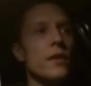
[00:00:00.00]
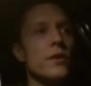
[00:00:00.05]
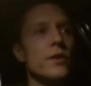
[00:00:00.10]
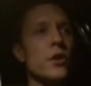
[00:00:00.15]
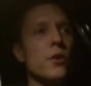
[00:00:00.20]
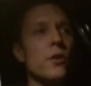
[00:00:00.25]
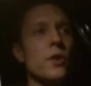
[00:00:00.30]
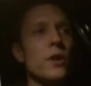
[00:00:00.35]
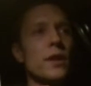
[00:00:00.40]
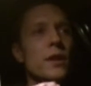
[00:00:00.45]

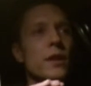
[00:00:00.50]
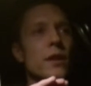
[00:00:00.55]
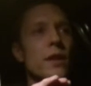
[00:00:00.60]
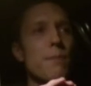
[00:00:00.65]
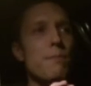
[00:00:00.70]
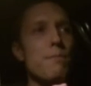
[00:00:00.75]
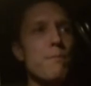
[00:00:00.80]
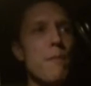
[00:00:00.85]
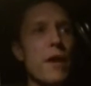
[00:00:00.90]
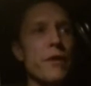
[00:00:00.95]
So the
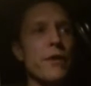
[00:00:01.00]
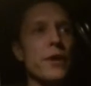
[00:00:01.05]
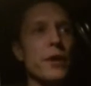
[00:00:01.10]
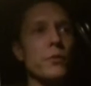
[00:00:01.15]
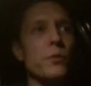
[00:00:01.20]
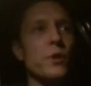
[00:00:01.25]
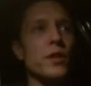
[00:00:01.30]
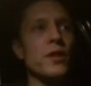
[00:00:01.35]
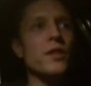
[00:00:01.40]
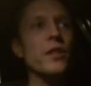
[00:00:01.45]
method
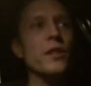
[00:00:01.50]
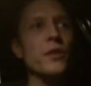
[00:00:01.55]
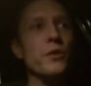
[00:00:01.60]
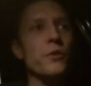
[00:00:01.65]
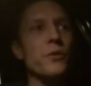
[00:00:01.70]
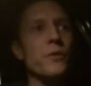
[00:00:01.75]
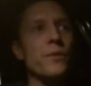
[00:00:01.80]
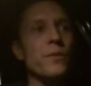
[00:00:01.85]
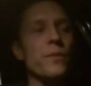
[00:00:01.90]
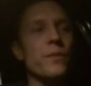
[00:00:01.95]
was
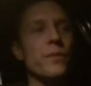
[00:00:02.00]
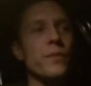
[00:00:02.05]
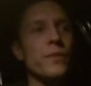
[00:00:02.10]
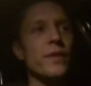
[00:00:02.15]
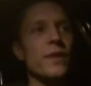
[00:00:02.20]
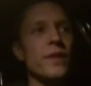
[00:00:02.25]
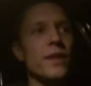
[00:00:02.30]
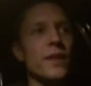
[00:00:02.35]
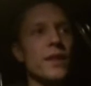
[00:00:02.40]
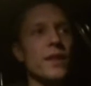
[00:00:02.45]
new.
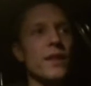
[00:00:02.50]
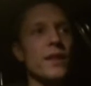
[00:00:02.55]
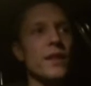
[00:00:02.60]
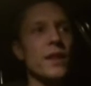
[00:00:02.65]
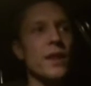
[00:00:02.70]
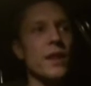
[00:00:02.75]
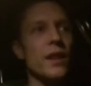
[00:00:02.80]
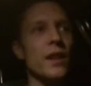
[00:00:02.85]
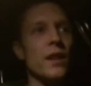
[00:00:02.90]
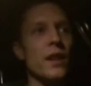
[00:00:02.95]

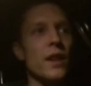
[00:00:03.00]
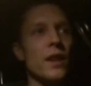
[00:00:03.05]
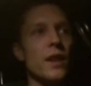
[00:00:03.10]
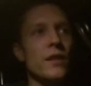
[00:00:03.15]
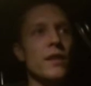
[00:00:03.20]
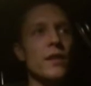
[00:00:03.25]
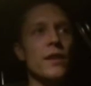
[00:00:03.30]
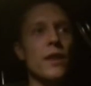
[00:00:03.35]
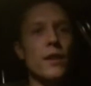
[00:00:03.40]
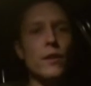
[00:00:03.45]

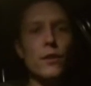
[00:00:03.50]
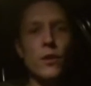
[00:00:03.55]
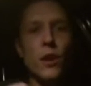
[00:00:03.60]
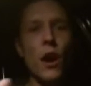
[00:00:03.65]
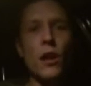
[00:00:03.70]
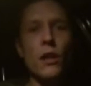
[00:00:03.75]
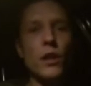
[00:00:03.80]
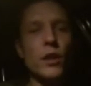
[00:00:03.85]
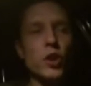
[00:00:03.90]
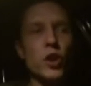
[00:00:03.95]
The
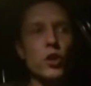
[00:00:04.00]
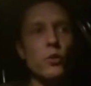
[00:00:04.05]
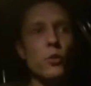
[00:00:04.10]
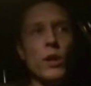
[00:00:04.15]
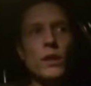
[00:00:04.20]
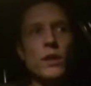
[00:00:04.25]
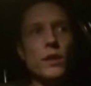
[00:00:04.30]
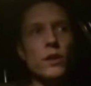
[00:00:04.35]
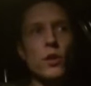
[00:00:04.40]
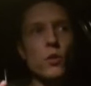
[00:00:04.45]
knowledge
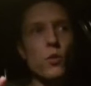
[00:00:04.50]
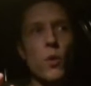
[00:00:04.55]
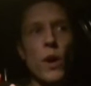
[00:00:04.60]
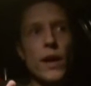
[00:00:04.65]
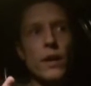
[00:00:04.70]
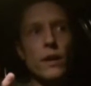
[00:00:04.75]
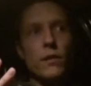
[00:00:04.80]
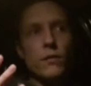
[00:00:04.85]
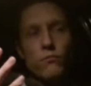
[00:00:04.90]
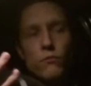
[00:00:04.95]
wasn't
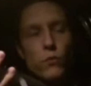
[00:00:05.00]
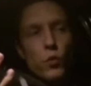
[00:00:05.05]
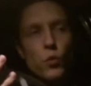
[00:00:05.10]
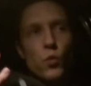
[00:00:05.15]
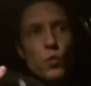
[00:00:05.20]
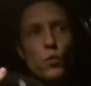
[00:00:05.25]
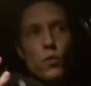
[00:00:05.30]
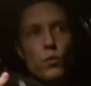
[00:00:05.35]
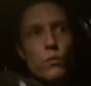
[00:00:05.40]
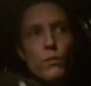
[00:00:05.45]
quite,
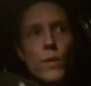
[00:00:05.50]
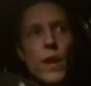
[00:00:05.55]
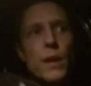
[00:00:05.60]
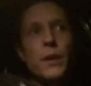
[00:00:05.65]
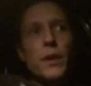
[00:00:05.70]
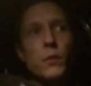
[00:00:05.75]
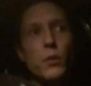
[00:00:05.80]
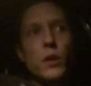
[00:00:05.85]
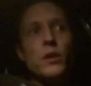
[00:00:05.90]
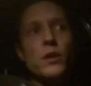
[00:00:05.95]

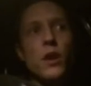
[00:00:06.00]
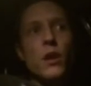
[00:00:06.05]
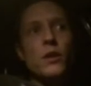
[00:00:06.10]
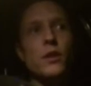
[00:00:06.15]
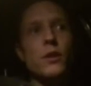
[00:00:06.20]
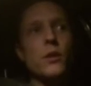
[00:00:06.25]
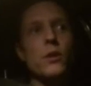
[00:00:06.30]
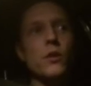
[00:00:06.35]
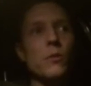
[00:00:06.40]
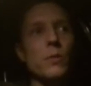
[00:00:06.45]
maybe it was
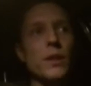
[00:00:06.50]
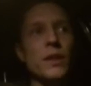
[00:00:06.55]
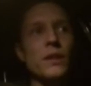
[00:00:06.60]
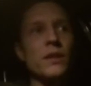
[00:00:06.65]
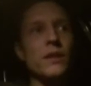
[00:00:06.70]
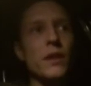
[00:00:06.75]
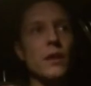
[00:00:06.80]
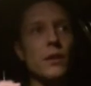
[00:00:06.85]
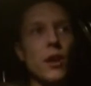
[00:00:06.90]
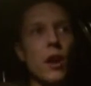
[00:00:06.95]
also new, but
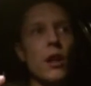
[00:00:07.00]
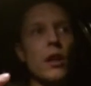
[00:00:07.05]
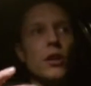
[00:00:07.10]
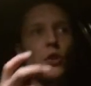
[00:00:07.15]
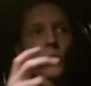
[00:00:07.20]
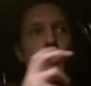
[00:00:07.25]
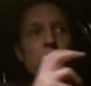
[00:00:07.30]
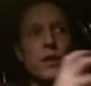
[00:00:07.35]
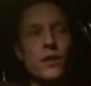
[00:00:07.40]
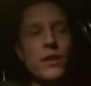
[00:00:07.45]
the
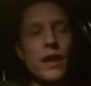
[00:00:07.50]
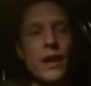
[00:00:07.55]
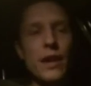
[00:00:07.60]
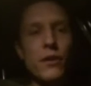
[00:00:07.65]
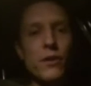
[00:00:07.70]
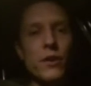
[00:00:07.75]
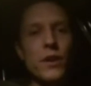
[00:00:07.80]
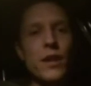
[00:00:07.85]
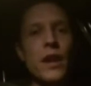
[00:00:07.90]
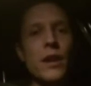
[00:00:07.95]
knowledge was
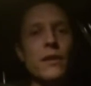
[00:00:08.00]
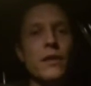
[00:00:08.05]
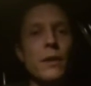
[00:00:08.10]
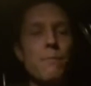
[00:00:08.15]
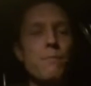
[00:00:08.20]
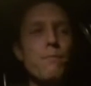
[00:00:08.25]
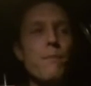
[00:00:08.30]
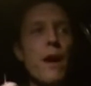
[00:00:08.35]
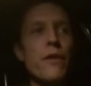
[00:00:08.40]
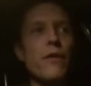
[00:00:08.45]
there. The
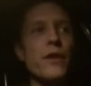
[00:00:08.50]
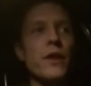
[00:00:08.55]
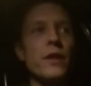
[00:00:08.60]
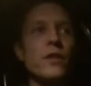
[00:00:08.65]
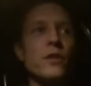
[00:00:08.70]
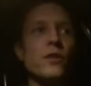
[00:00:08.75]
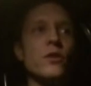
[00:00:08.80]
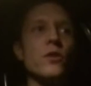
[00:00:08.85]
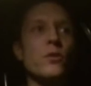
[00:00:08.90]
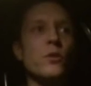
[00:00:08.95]
method
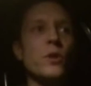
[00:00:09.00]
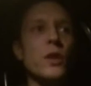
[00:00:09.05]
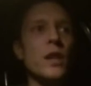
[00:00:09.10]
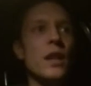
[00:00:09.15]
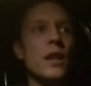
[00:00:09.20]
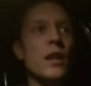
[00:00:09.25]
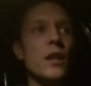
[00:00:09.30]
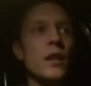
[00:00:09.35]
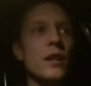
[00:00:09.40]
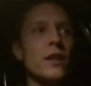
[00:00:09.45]

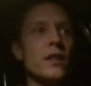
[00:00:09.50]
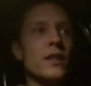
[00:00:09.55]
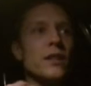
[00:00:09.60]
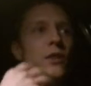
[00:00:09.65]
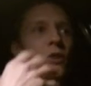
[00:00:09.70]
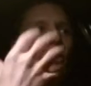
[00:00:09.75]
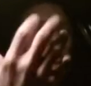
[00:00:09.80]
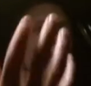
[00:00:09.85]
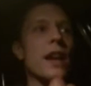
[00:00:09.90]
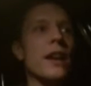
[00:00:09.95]

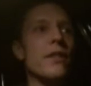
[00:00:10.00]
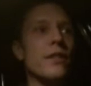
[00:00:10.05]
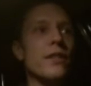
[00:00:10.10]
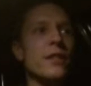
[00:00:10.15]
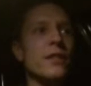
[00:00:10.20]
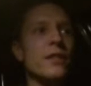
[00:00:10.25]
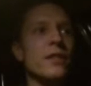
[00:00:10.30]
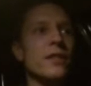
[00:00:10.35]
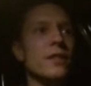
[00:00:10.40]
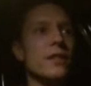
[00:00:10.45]
to get
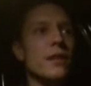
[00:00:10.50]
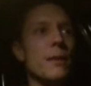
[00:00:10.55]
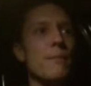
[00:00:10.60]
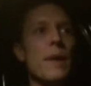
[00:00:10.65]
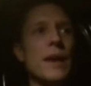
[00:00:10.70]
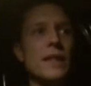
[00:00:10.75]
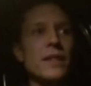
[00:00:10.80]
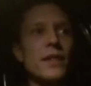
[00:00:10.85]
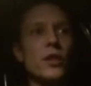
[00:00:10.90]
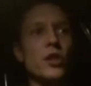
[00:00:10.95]
the
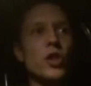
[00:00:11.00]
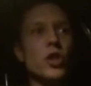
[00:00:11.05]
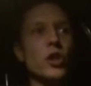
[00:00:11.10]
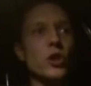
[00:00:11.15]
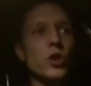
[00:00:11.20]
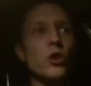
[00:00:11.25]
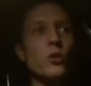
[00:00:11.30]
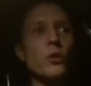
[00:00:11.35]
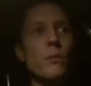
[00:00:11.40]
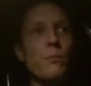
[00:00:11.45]
message
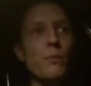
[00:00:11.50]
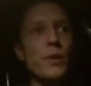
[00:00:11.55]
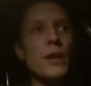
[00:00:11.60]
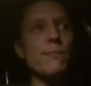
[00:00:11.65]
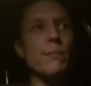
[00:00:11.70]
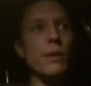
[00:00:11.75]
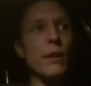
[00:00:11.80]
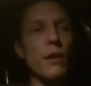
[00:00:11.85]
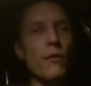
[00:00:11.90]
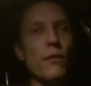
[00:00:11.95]
to the
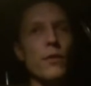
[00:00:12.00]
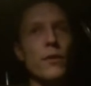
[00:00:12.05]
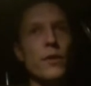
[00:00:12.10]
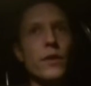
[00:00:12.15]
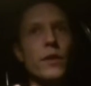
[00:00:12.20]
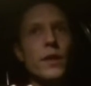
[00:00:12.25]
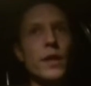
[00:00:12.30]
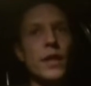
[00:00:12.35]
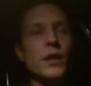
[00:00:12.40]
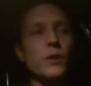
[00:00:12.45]
people,
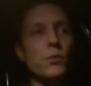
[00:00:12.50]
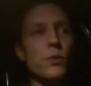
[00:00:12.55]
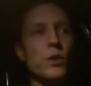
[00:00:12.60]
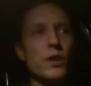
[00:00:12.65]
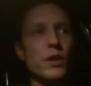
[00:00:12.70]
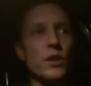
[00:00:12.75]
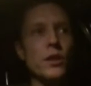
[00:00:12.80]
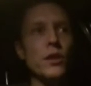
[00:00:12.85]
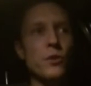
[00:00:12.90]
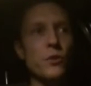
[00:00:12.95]
this
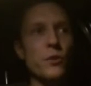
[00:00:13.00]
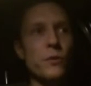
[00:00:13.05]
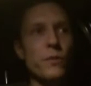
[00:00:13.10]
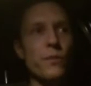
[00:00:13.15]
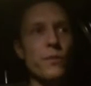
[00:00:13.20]
was new.